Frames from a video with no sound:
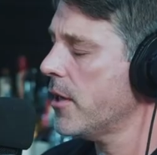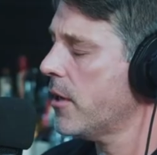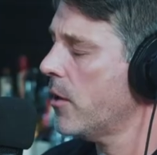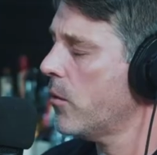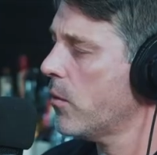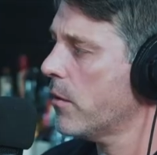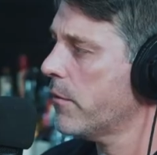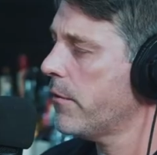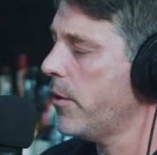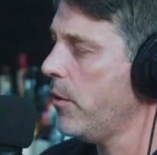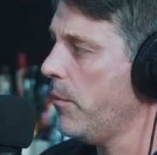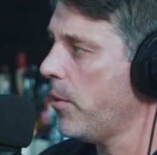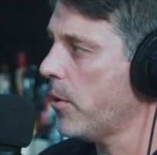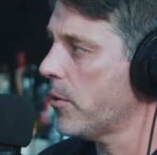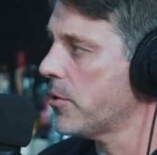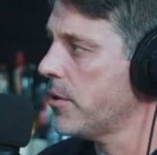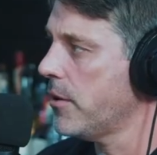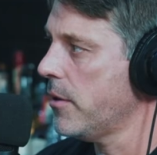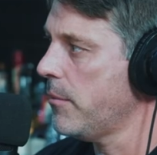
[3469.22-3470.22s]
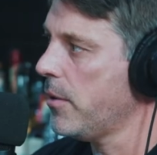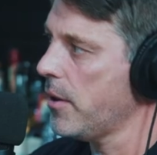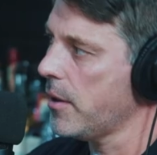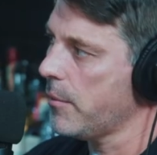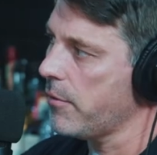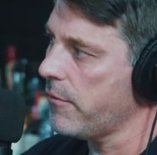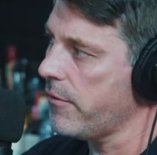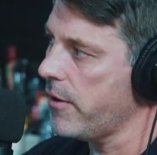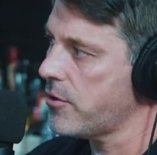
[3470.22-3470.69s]
that going to work for you personally,
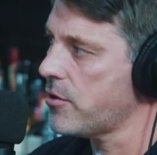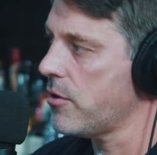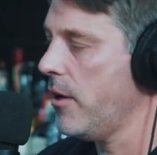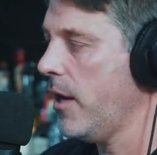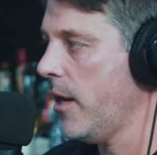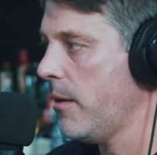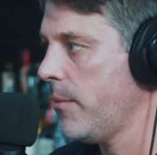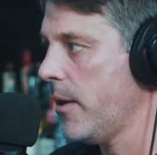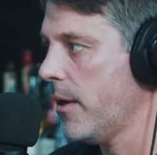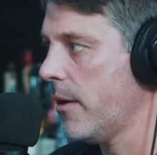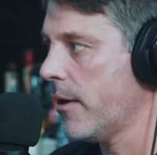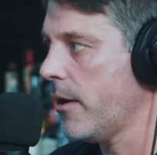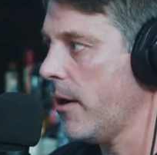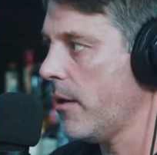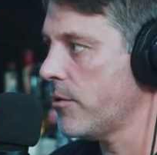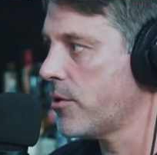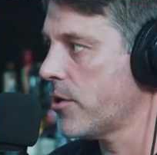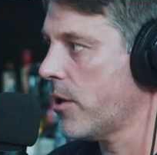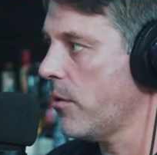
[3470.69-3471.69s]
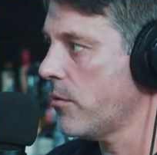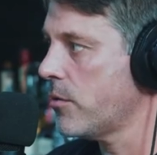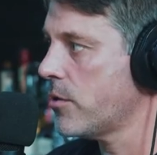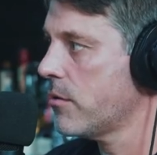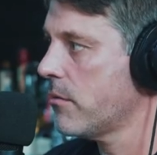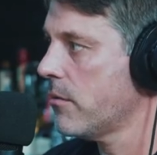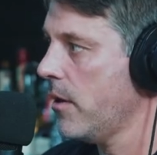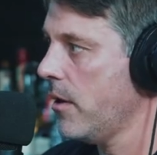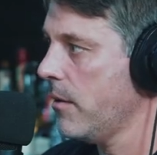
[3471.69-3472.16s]
playing professional and being a college
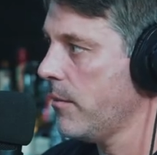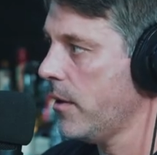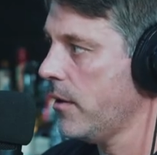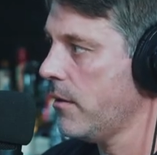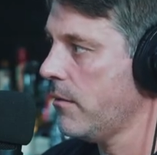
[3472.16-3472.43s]
coach? I